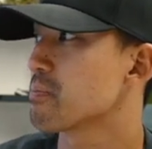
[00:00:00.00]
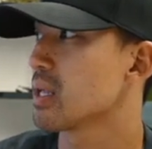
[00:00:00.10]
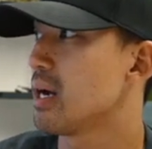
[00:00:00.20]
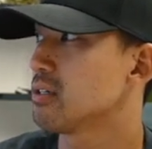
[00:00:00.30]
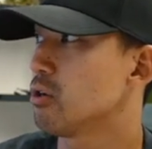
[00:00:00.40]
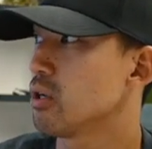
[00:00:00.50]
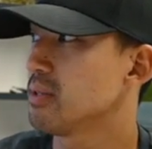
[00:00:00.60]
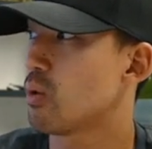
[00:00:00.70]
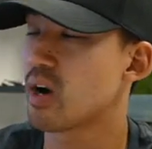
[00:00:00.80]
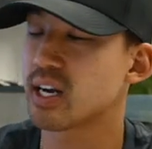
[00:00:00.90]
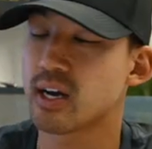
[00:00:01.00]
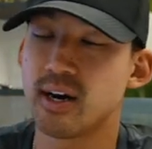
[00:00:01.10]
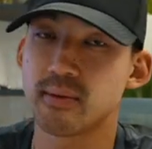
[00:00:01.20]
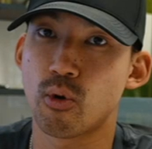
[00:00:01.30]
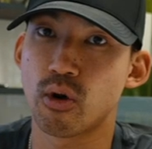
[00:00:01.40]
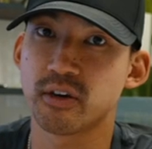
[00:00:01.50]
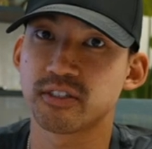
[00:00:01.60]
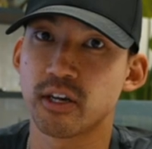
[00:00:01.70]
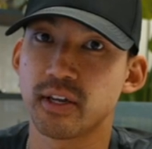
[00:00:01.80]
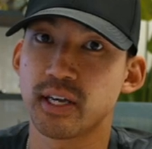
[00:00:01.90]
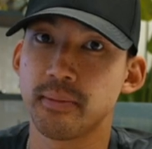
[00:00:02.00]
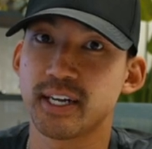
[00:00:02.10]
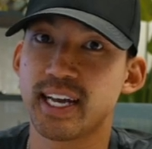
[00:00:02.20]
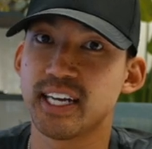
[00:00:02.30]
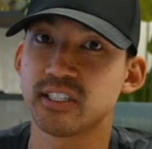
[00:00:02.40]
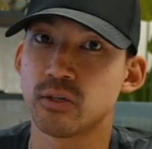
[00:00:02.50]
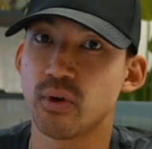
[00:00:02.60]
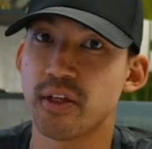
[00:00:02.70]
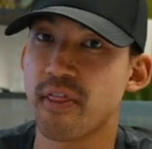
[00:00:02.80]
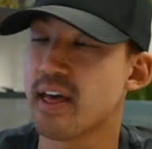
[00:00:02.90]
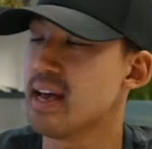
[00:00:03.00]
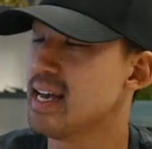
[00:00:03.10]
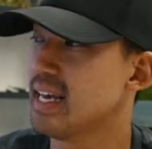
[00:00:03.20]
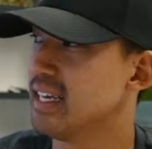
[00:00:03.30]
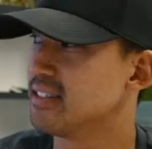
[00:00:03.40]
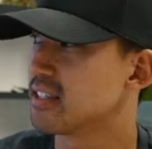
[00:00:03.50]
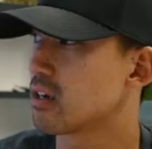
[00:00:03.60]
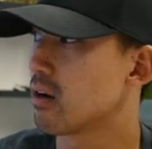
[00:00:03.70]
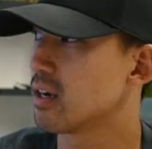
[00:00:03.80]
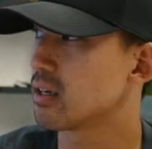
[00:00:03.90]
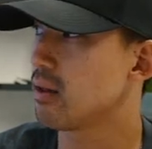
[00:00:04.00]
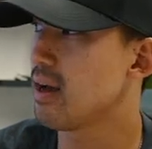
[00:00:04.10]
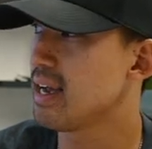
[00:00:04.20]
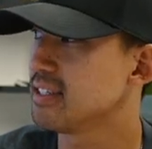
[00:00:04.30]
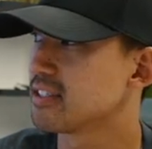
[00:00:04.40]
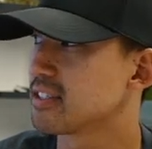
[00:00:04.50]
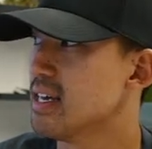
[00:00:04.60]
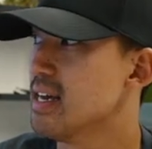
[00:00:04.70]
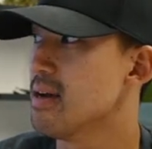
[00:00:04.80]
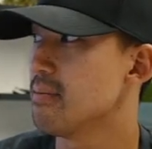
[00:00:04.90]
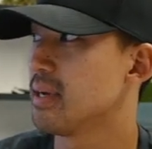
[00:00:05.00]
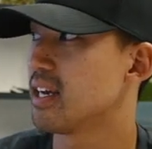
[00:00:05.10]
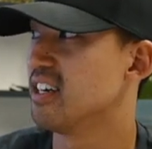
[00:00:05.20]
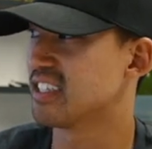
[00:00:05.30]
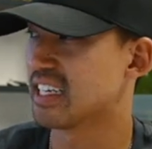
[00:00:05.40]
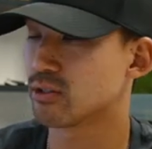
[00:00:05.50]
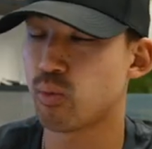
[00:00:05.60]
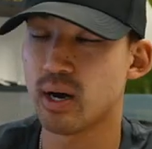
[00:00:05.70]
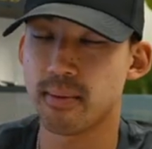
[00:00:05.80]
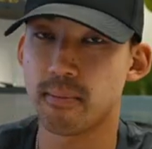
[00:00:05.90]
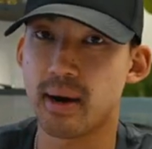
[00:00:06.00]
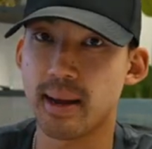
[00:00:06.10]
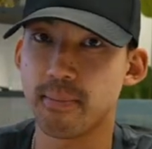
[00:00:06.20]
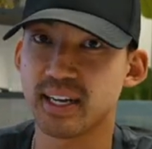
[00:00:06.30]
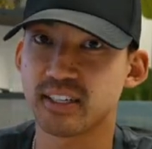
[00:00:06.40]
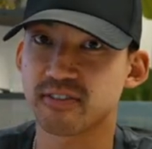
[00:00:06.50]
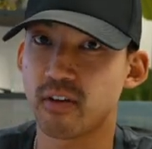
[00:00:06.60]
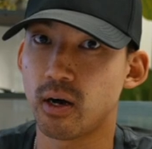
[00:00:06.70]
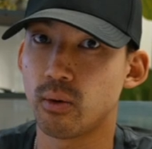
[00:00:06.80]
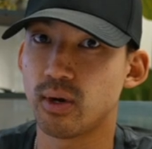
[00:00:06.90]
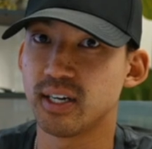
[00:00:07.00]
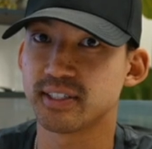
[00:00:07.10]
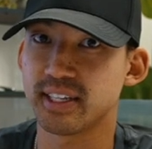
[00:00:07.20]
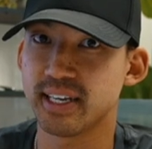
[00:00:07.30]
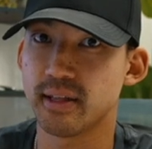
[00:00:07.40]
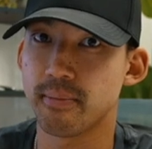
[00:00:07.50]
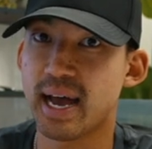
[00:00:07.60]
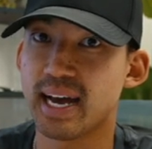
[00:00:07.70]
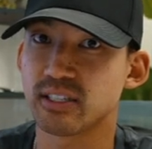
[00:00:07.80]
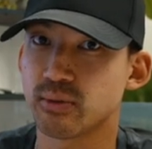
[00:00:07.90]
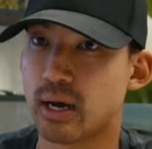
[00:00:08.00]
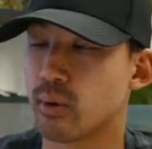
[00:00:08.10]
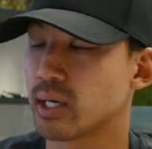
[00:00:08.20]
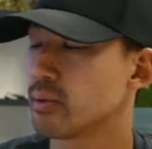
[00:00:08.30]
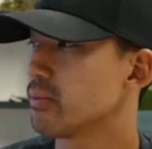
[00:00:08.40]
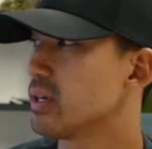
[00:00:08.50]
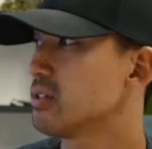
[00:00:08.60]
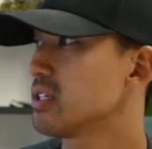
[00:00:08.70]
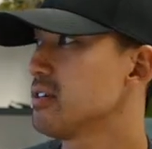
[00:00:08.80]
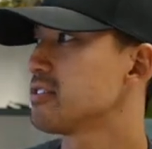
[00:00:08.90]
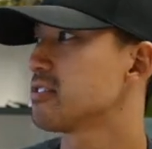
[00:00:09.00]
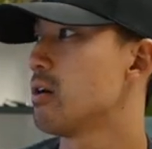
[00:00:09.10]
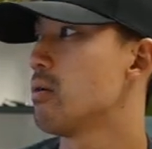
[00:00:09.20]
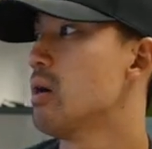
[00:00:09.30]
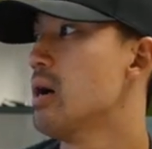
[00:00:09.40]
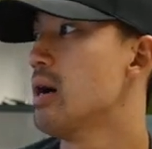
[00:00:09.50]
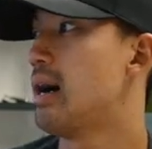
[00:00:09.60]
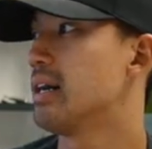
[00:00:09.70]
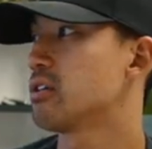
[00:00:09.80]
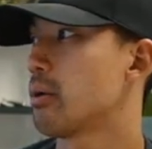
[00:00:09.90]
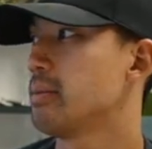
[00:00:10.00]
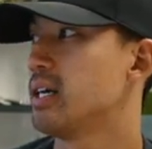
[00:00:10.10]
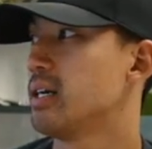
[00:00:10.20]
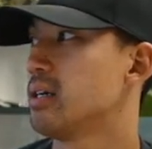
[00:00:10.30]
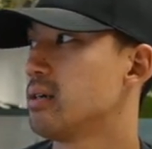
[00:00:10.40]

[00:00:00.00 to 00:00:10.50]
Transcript: I told him to work on more so the communication with his current clients because that's what my biggest flaw was in the past when I worked with realtors. So I told him to,